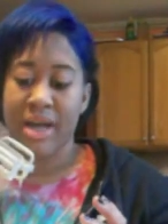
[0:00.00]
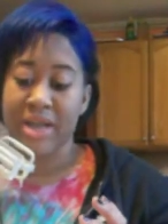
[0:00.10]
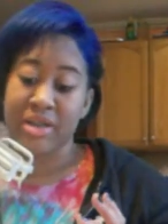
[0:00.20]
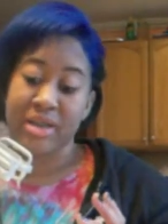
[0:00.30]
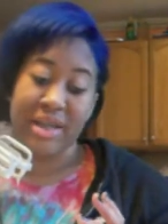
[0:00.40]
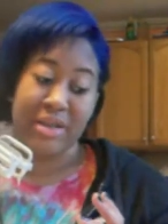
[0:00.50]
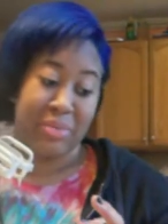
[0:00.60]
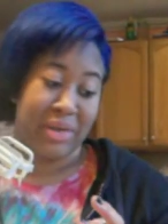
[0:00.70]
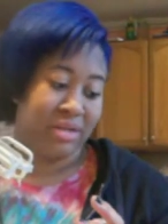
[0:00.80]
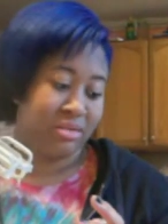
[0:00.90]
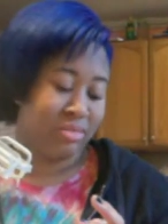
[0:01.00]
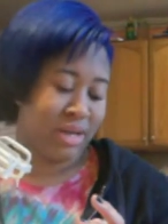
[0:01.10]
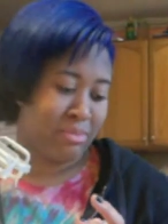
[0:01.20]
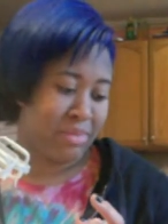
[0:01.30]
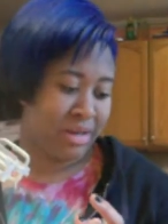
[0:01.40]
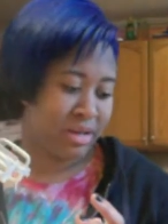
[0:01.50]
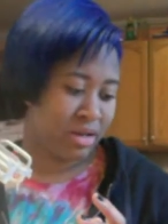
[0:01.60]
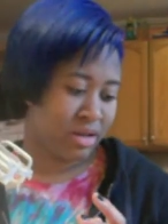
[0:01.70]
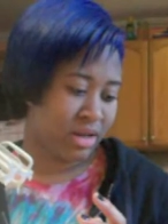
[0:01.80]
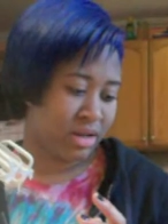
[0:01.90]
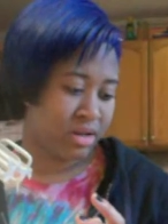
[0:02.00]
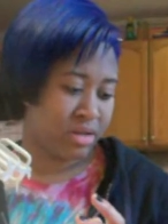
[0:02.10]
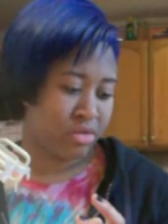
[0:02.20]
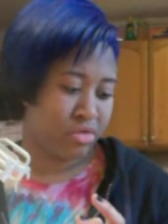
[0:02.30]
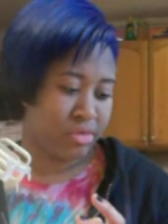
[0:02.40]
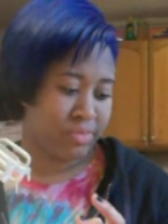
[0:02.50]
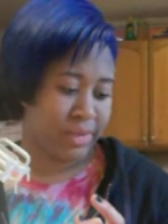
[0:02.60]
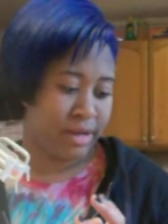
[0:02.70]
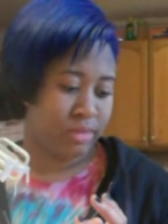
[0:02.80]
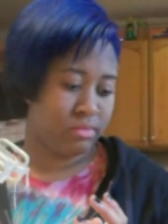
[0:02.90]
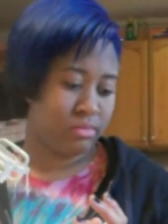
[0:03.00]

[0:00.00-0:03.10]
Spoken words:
I just like to wait and make this like drip out.